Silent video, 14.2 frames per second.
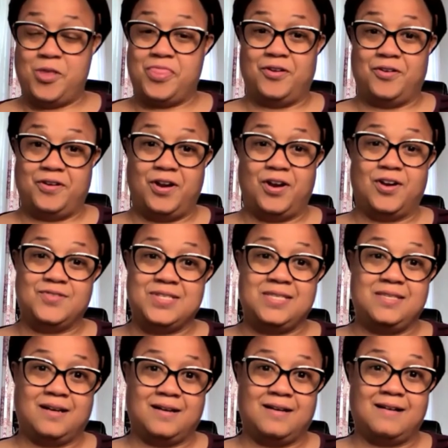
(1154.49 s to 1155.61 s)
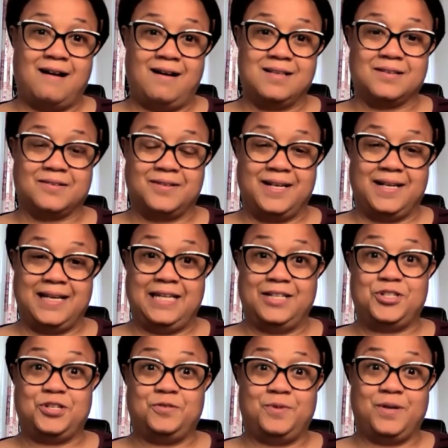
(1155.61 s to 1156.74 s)
on their nerves, they're also going to
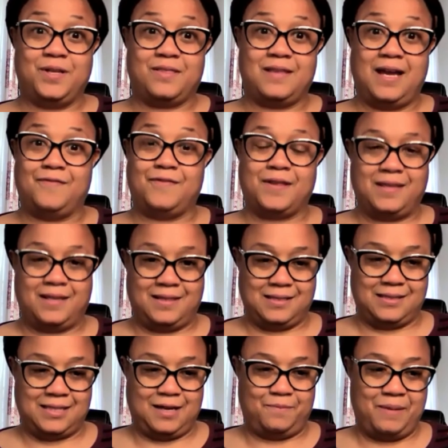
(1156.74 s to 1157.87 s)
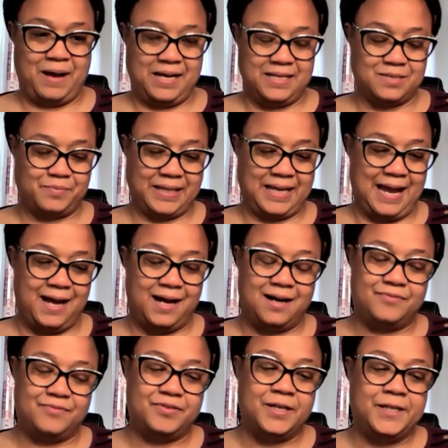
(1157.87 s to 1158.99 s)
hit you with everything that they possibly
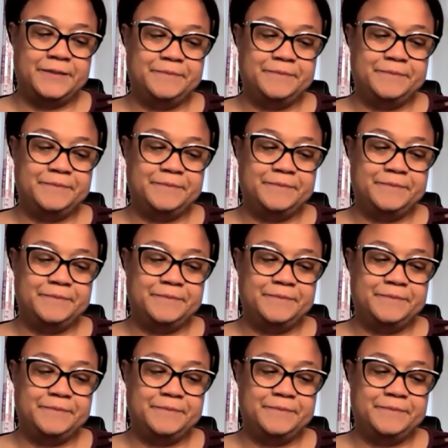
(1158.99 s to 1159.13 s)
have.